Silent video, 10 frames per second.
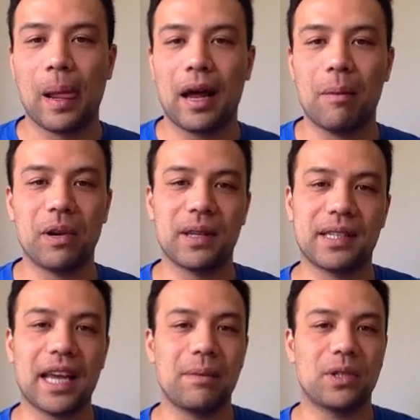But at the
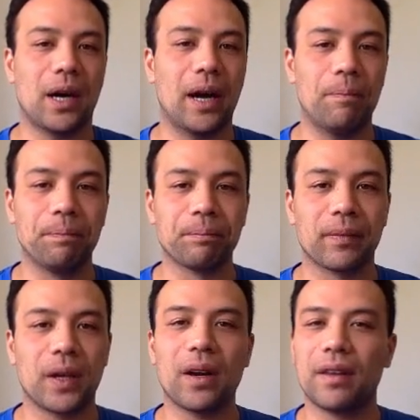same time,
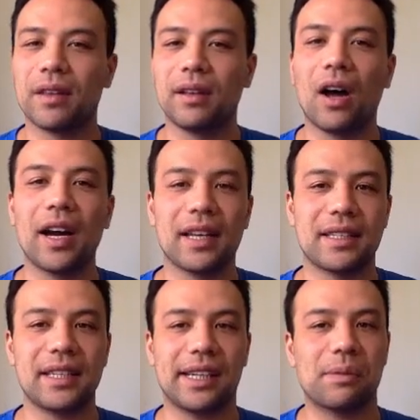the line at
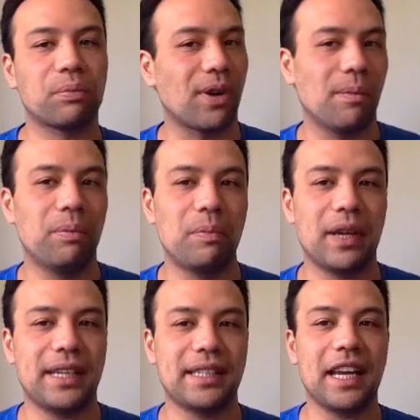6
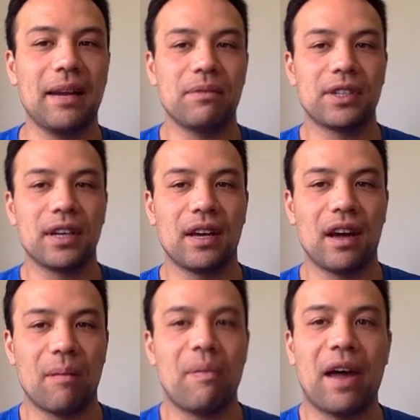probably seems
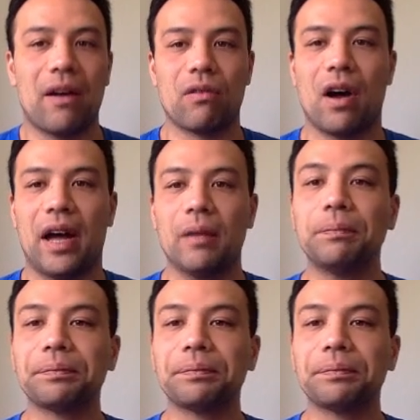about right.